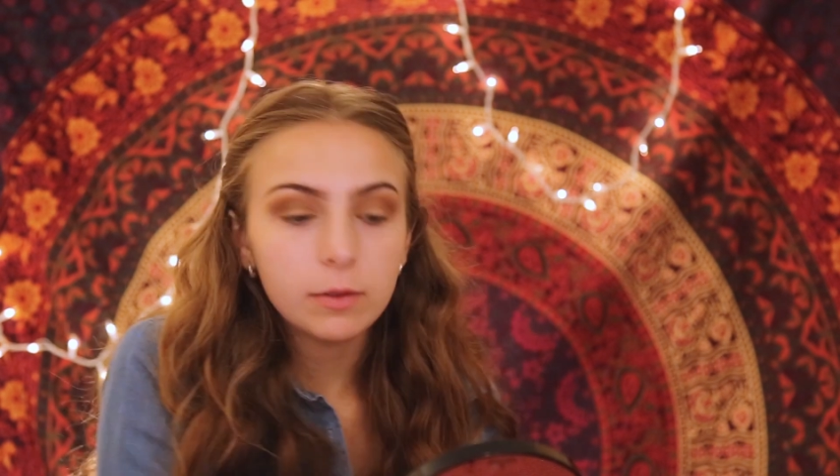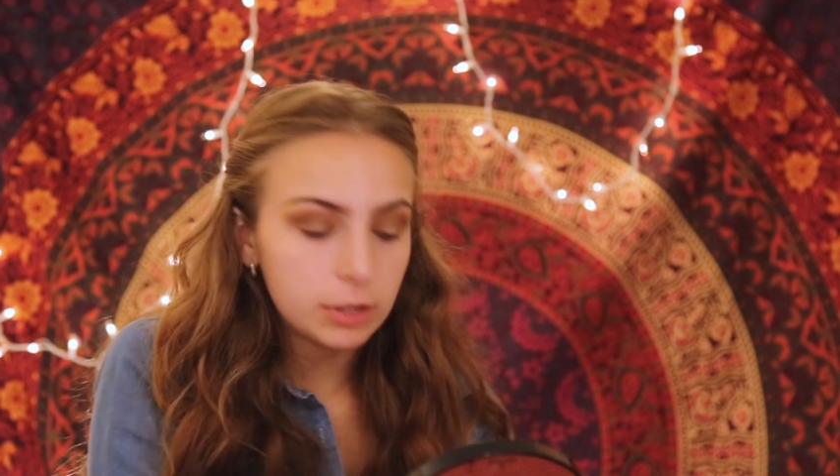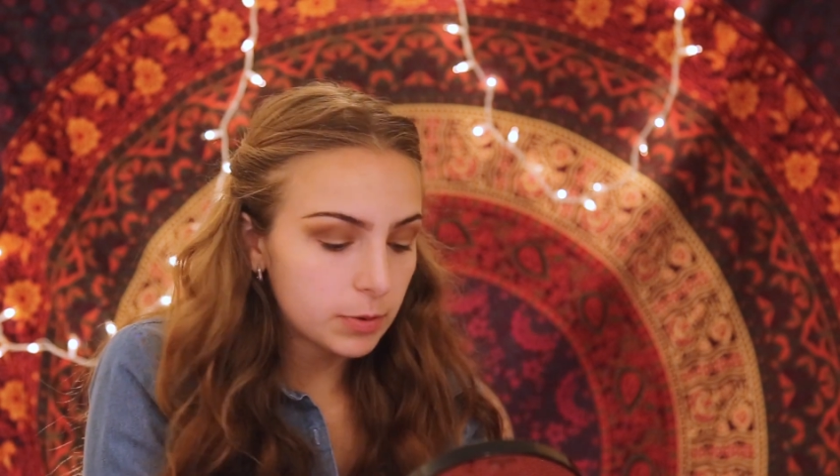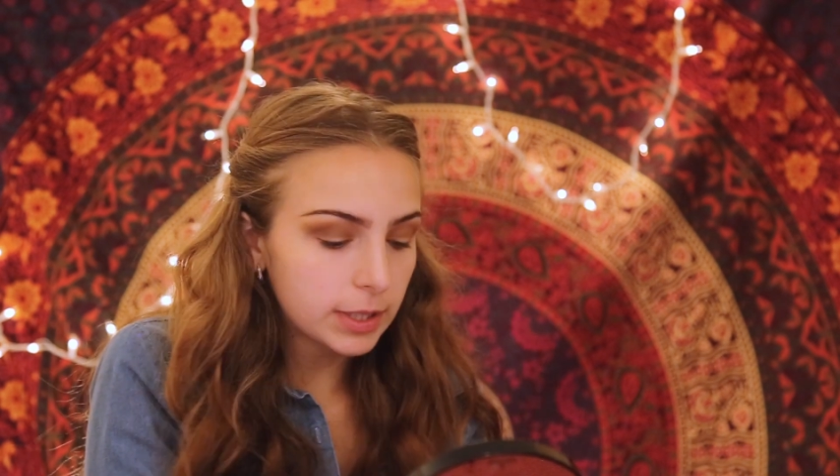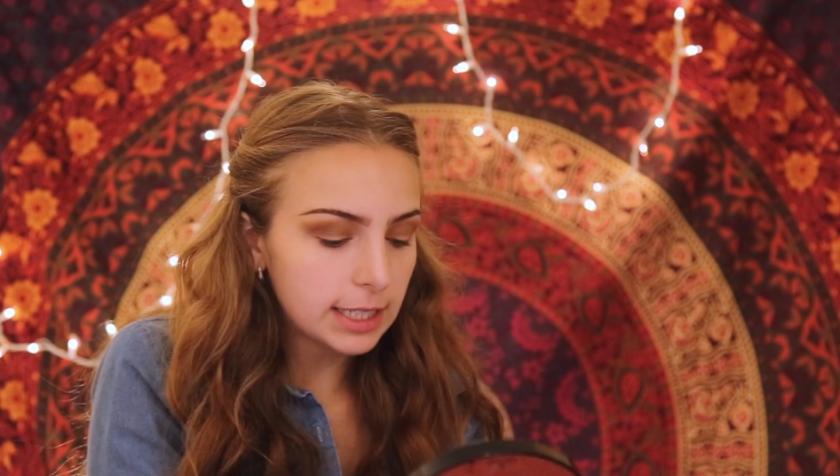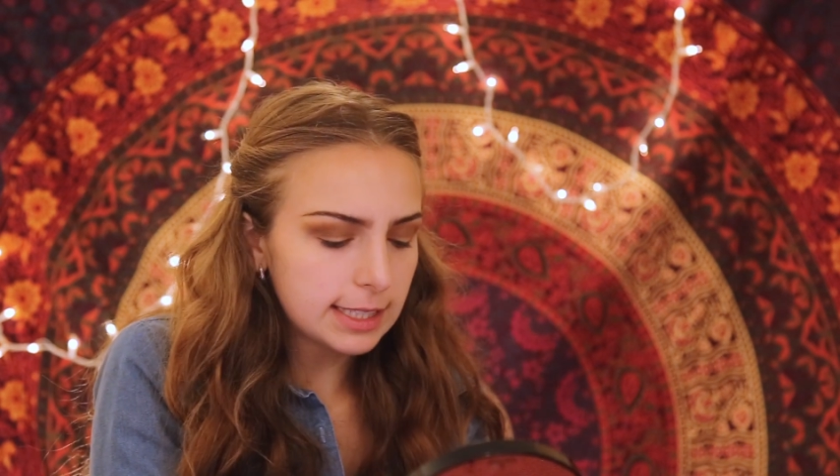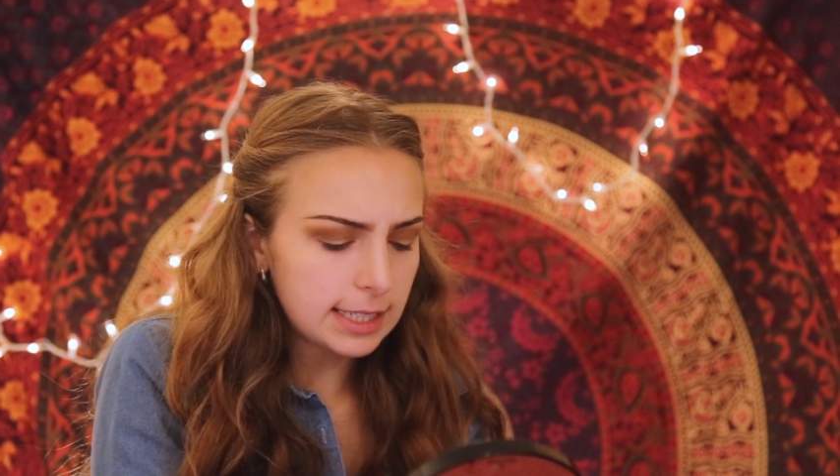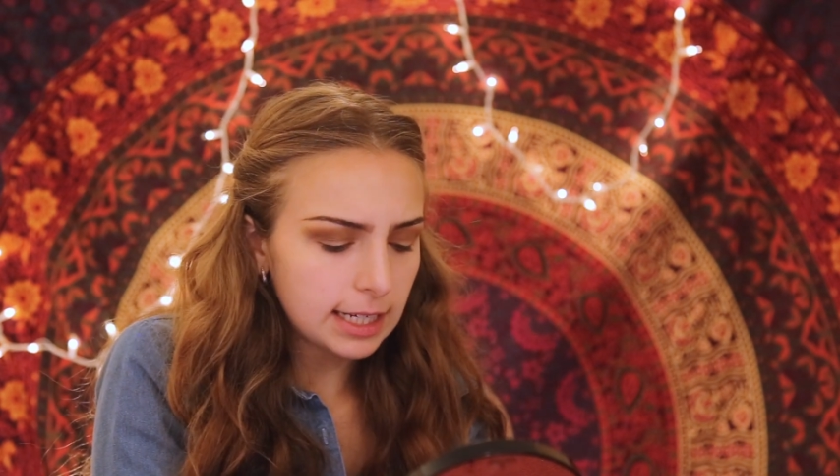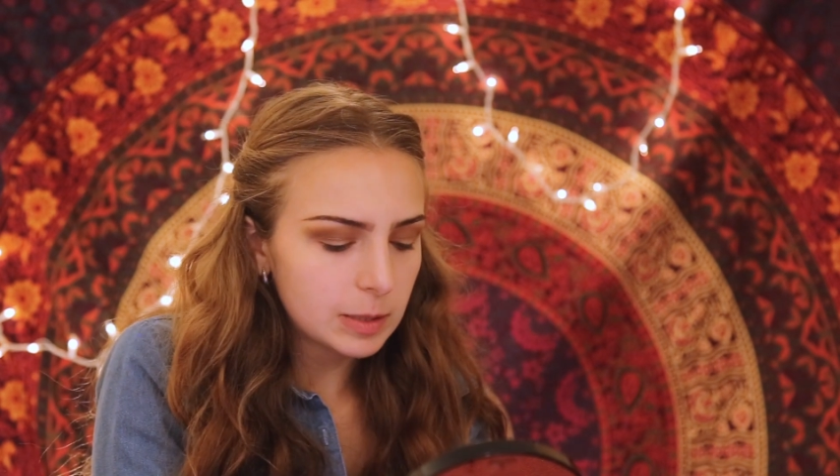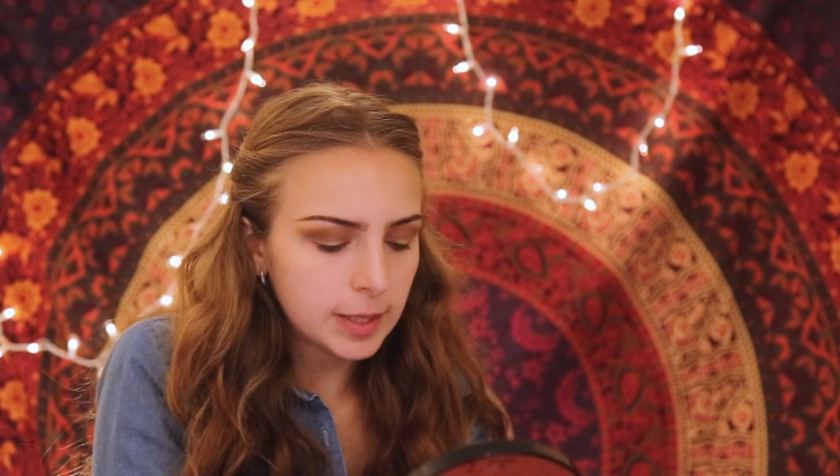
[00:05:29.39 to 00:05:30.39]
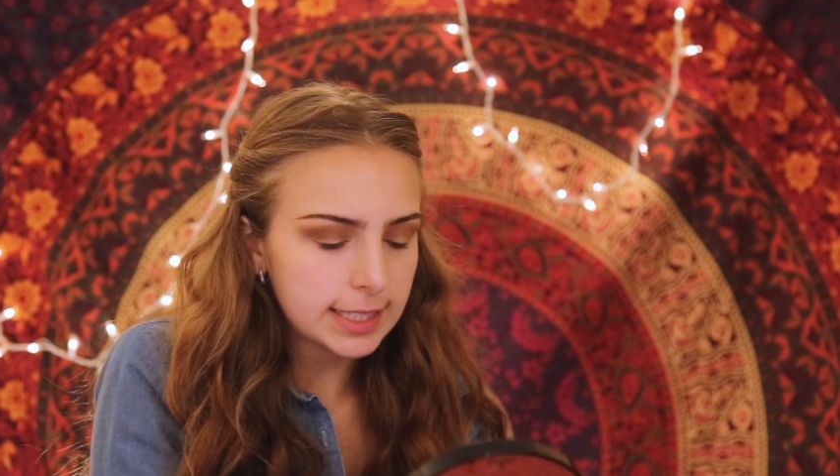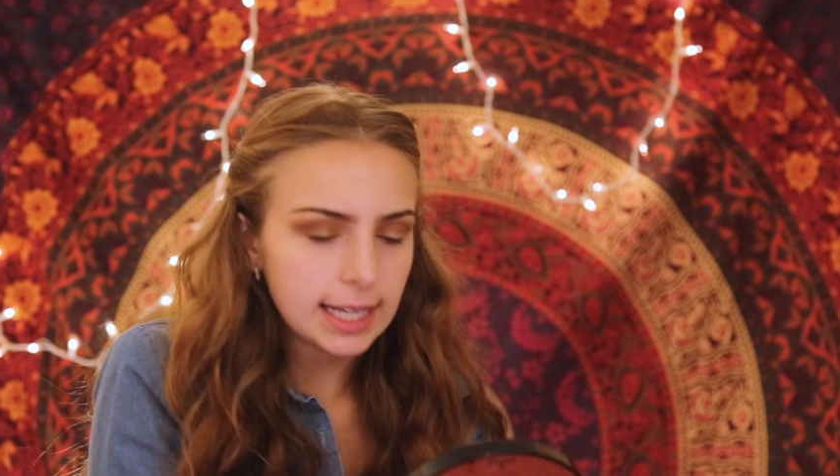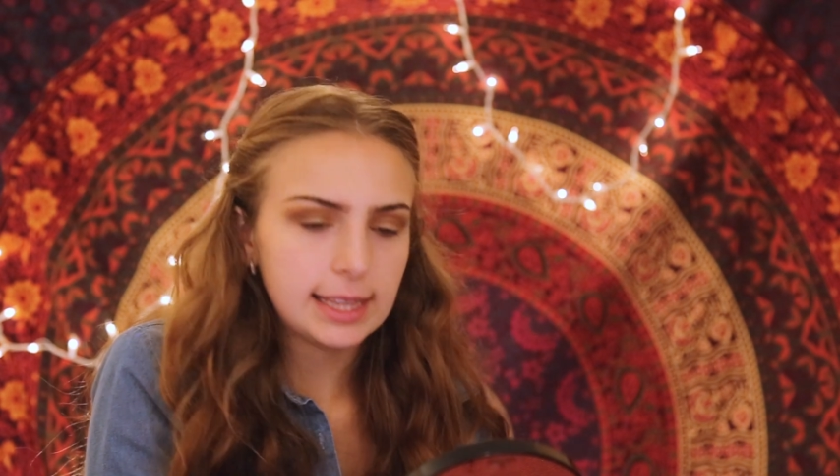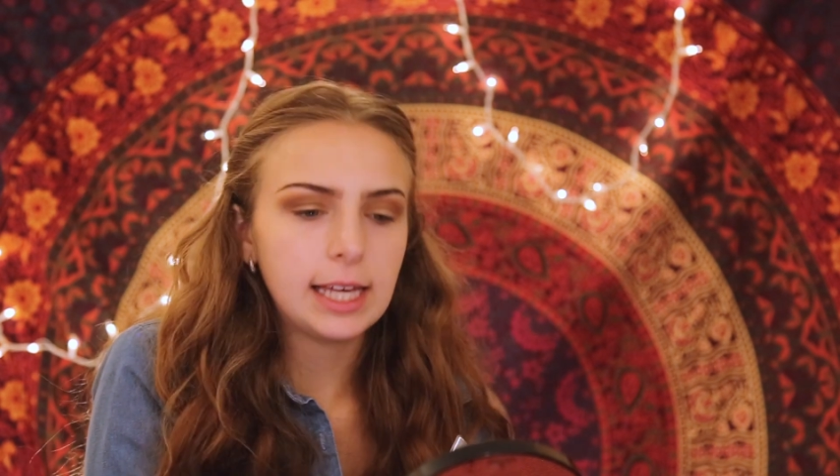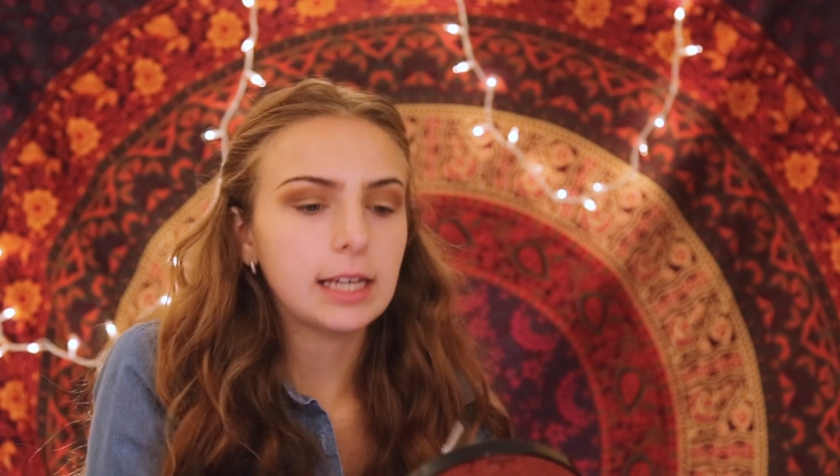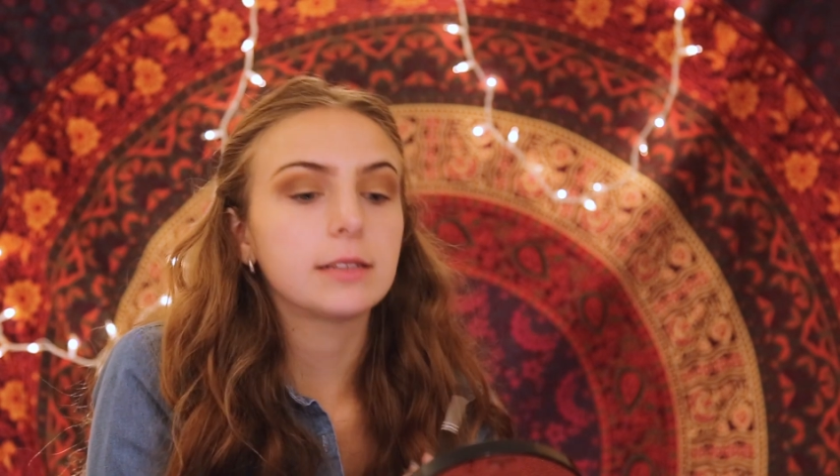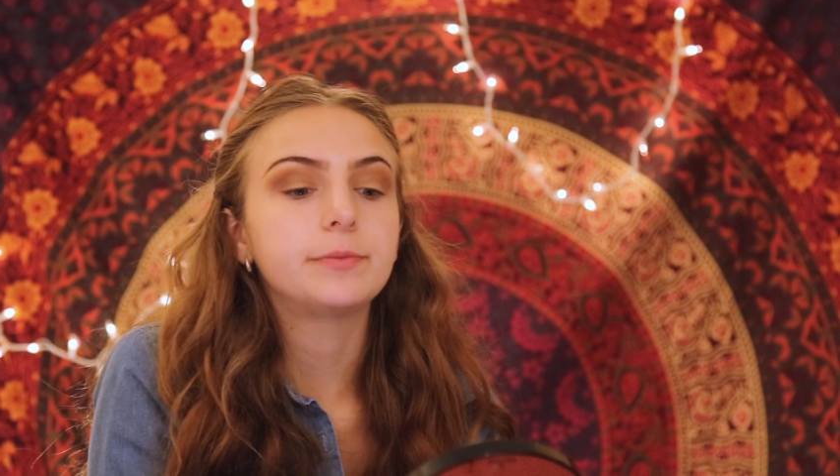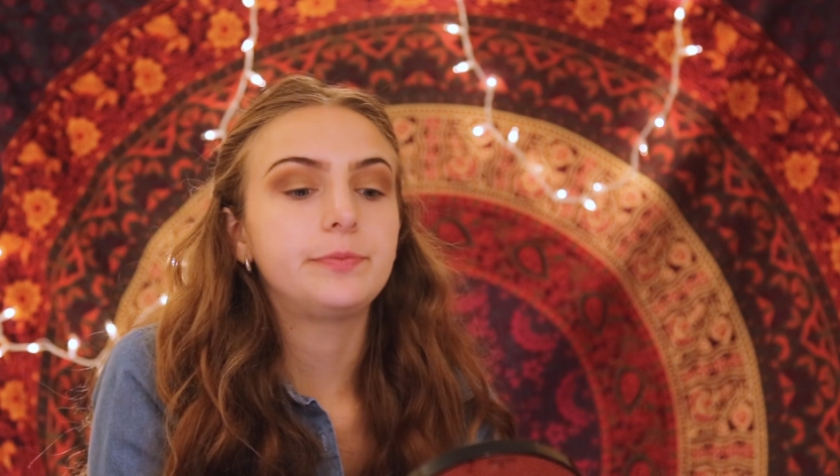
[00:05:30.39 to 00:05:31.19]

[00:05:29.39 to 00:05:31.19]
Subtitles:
which really stinks because I think